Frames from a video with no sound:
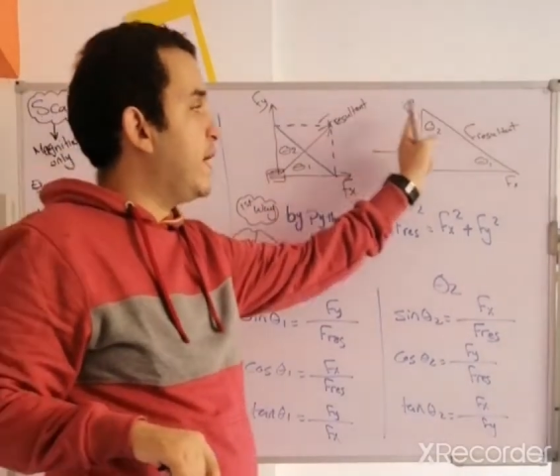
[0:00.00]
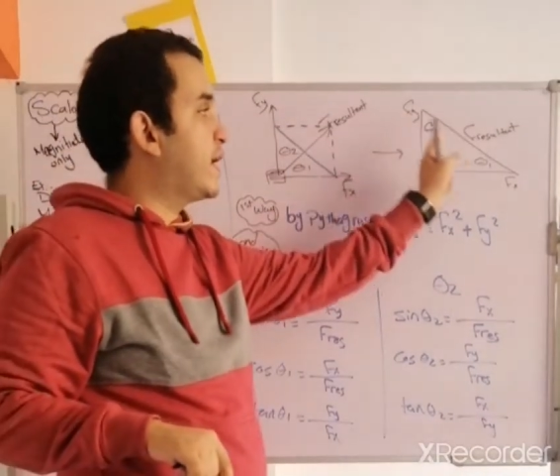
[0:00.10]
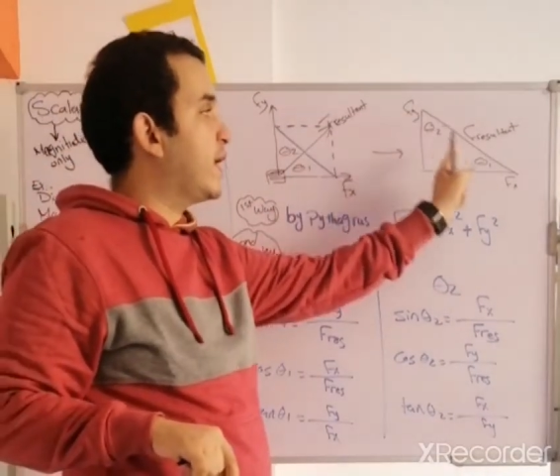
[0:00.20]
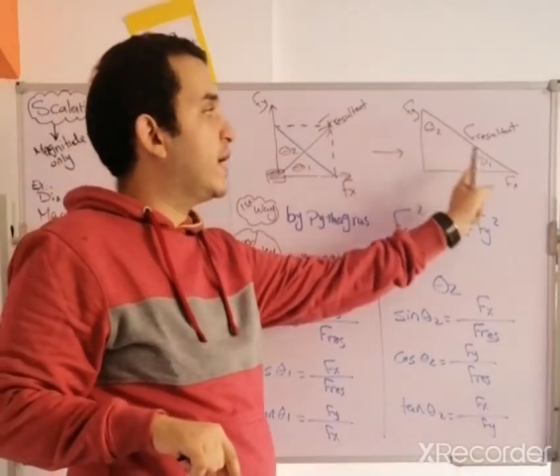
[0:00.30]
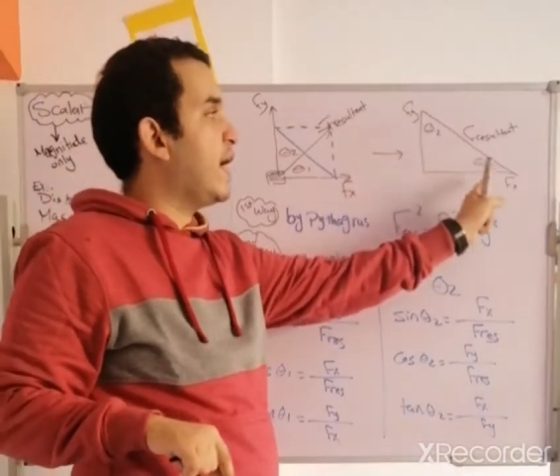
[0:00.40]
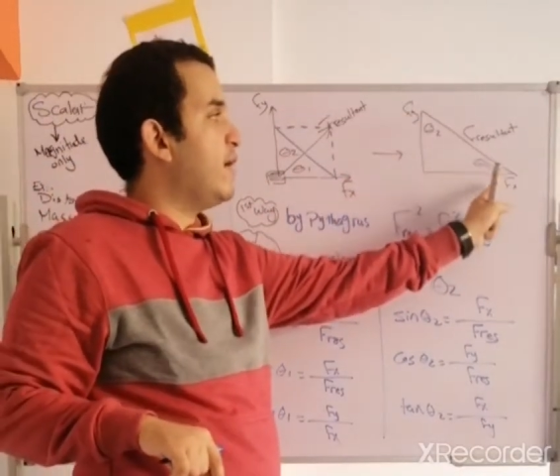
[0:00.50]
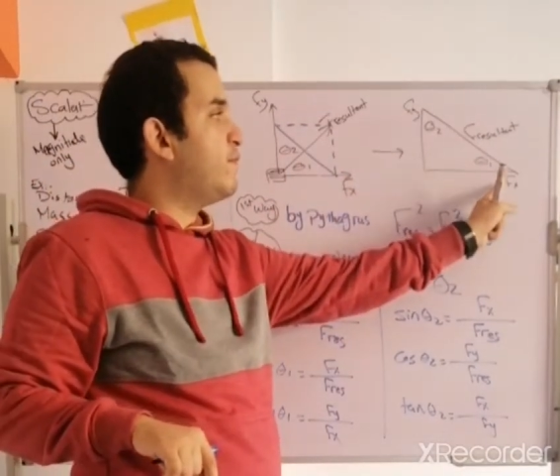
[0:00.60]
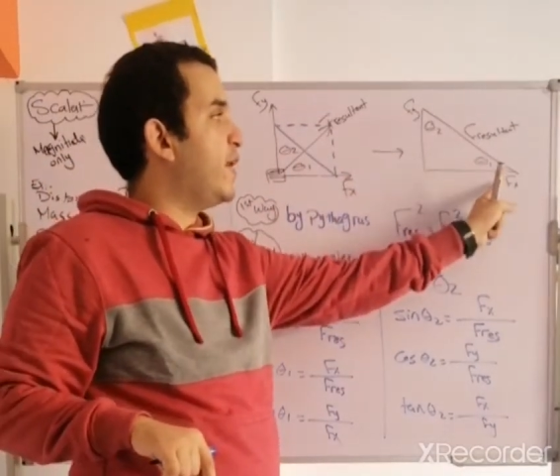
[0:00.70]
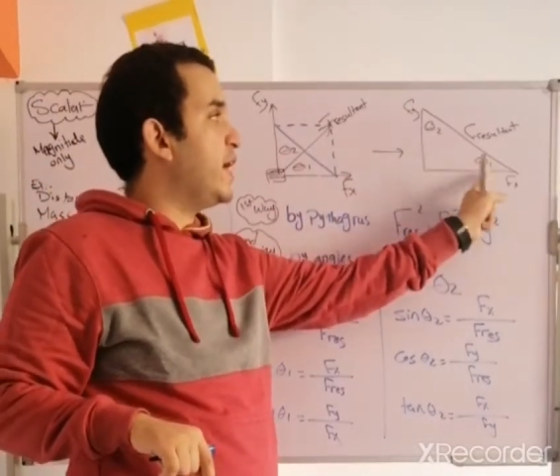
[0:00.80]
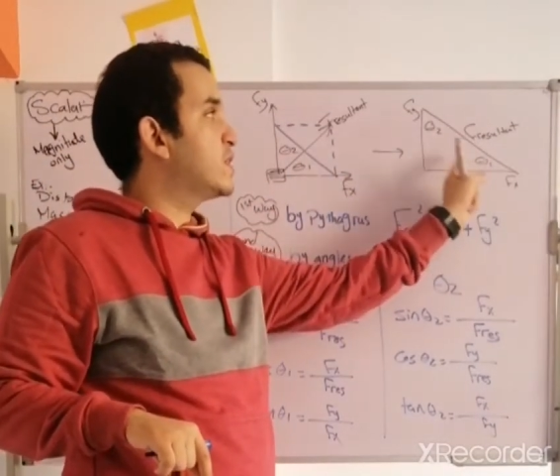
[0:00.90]
making
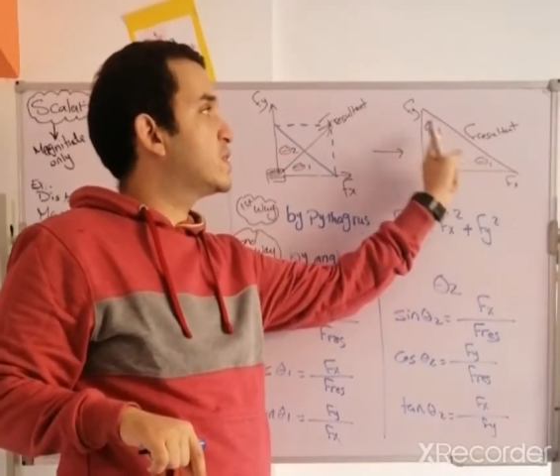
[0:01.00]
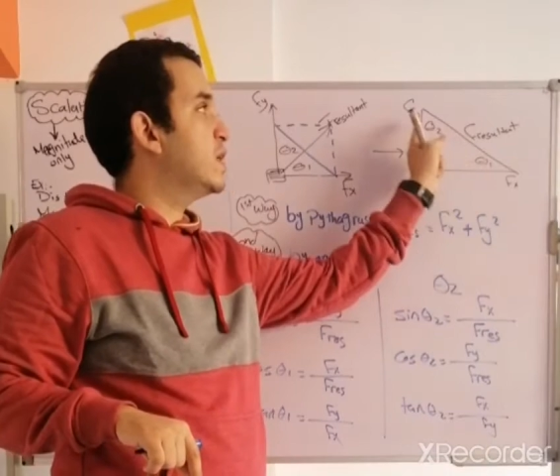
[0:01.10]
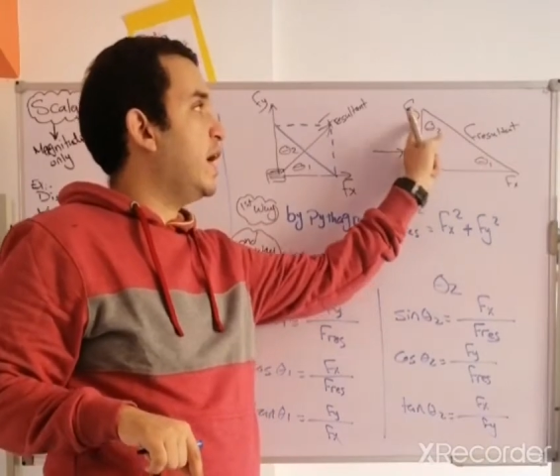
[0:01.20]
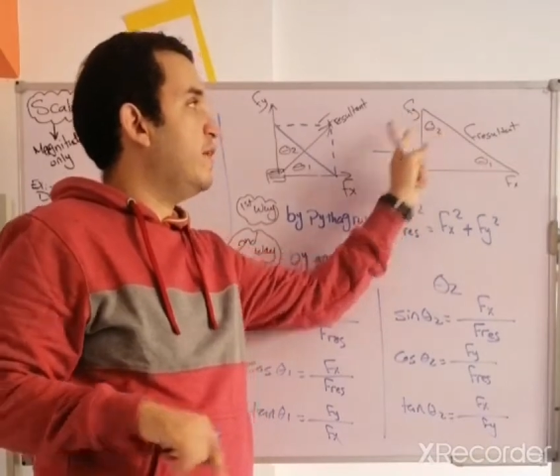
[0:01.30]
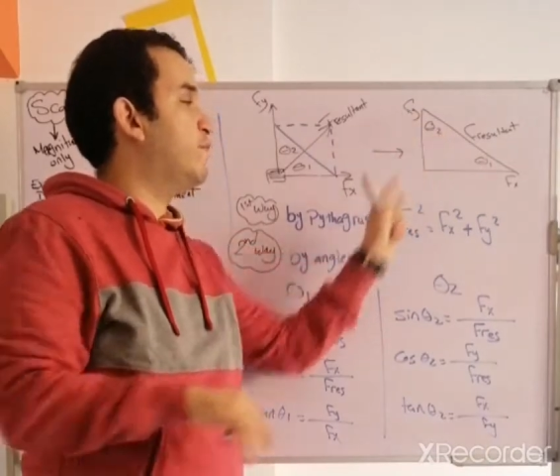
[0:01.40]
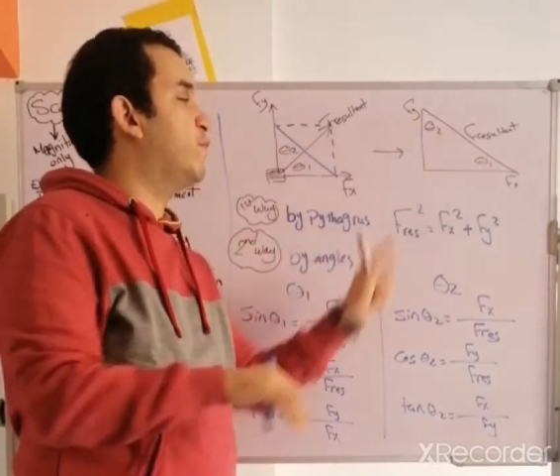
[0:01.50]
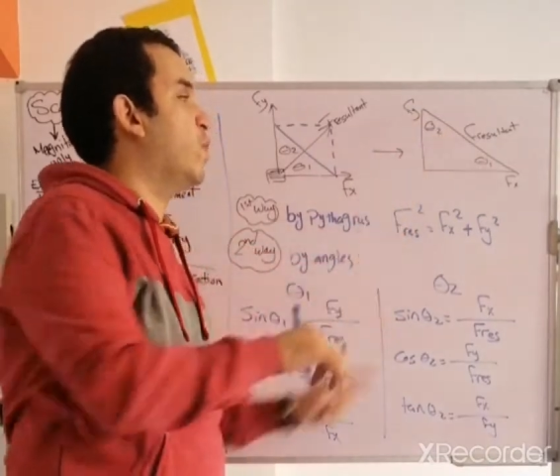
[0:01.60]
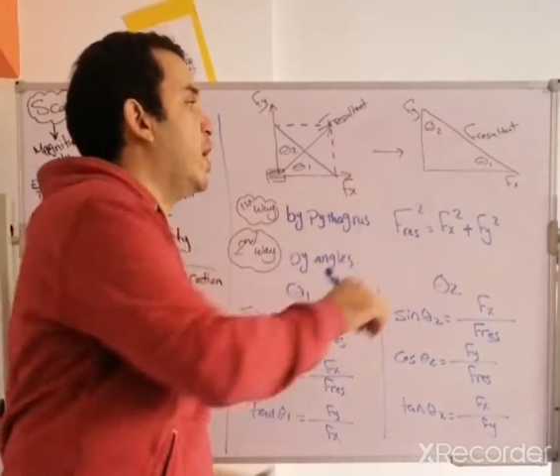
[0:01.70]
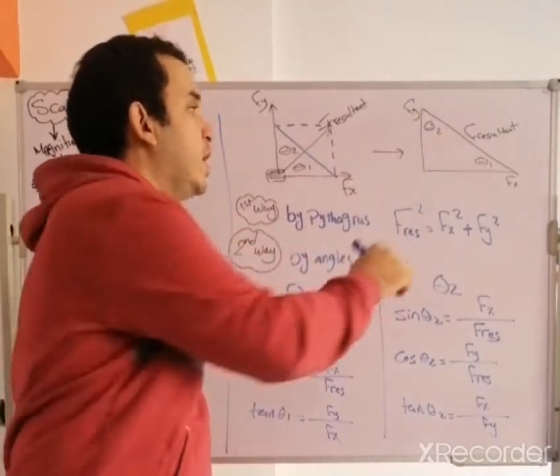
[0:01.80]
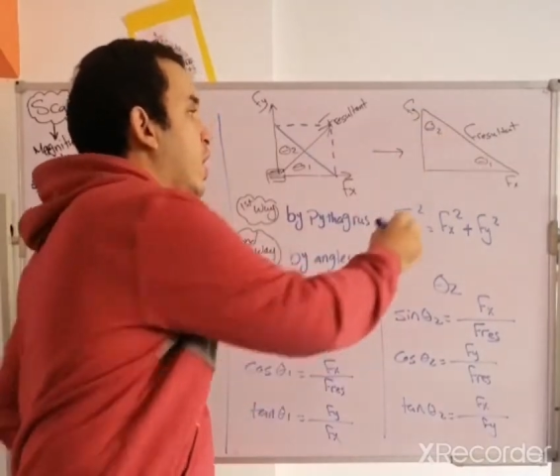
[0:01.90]
fx,
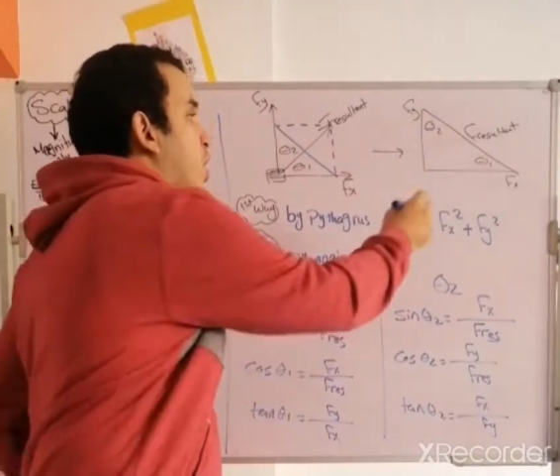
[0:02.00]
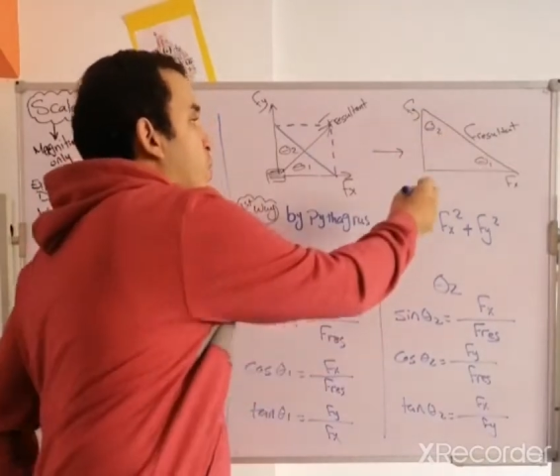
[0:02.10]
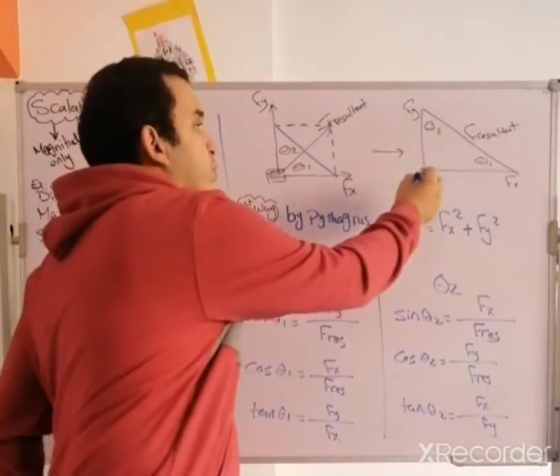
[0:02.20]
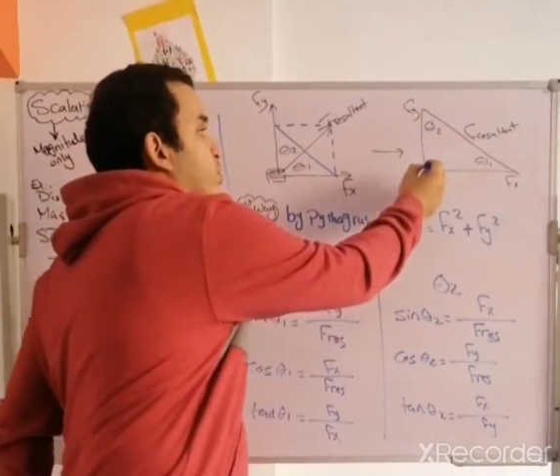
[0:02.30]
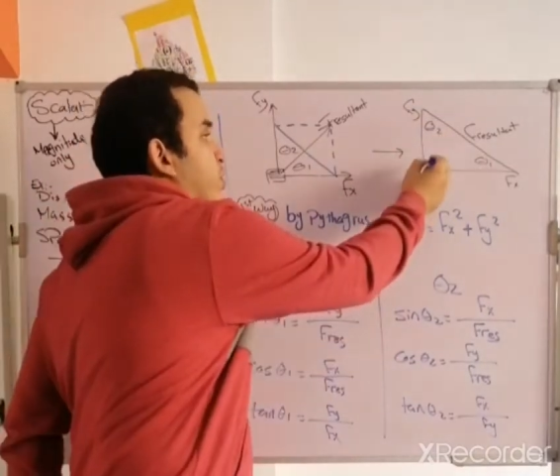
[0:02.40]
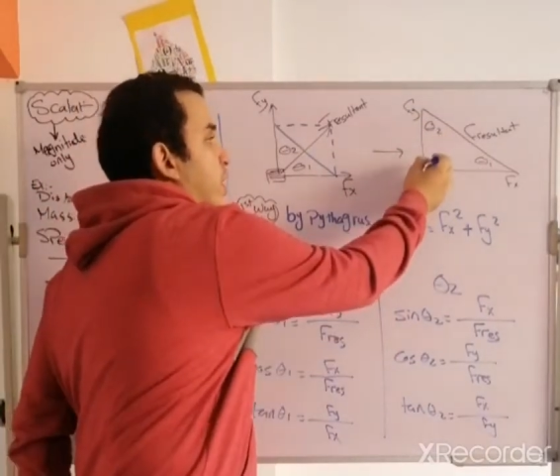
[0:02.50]
fy, which